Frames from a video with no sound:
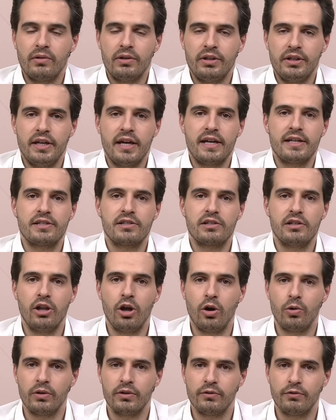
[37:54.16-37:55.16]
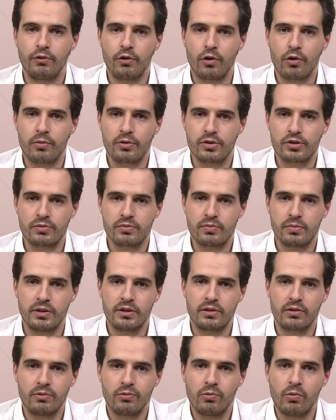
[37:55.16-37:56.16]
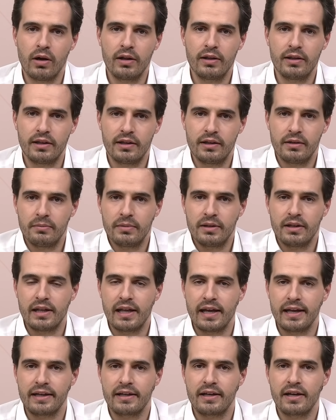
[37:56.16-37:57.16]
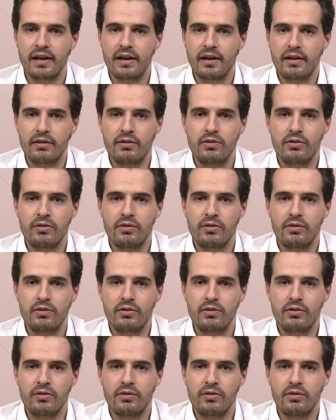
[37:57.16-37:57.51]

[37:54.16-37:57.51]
yes, law enforcement on one thing, but like,